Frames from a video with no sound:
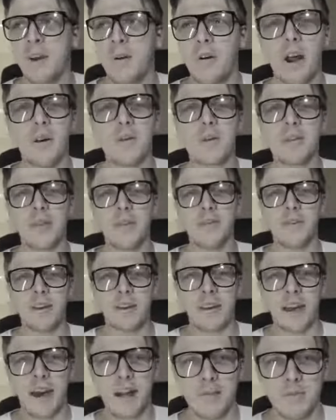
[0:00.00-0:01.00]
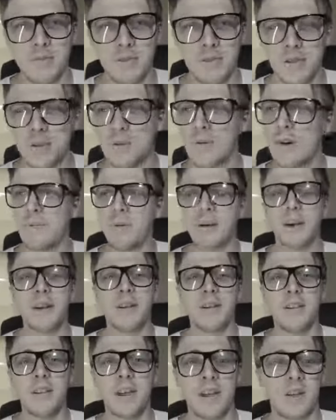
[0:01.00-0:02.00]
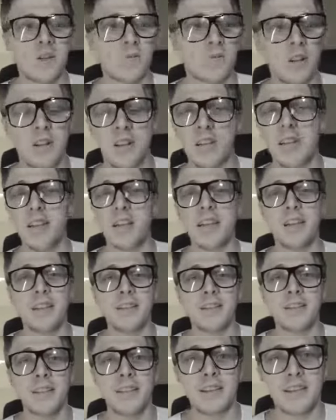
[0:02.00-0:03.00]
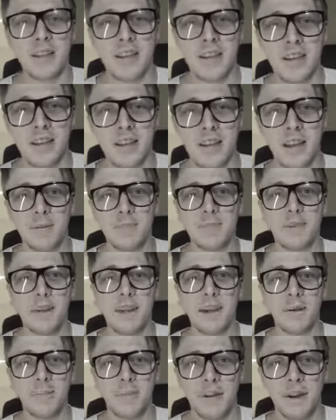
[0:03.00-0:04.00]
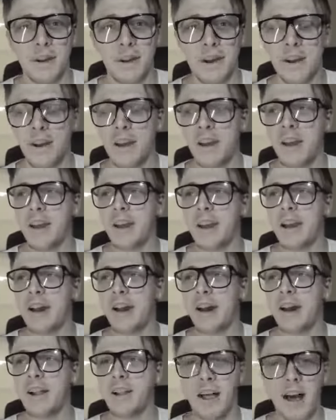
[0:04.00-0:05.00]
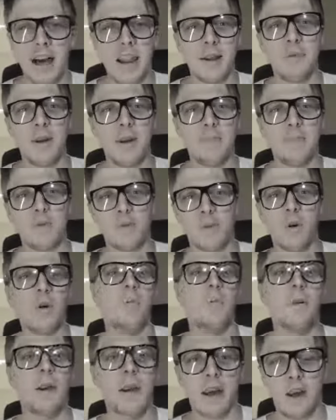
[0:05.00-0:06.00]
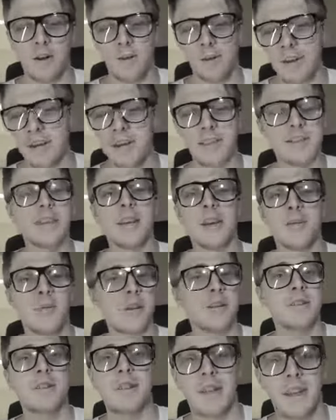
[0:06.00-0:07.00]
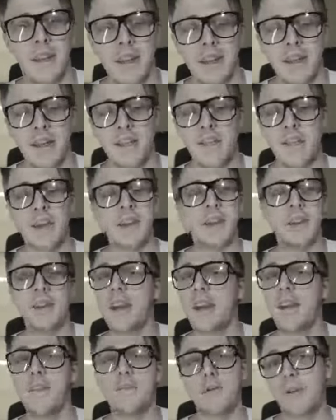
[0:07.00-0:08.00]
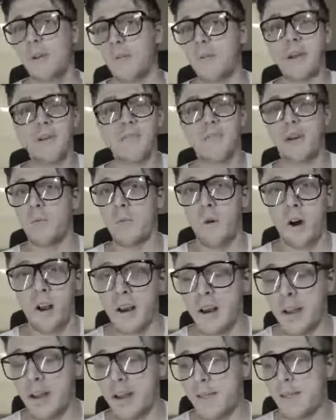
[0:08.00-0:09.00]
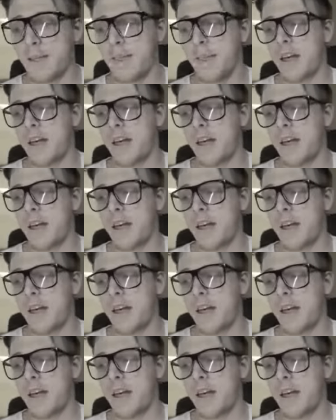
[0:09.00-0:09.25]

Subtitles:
When I was living in Kalamazoo, apparently it's really easy to get DMT up there. A lot of people told me how easy it was to get it and they could get it for me if I wanted it.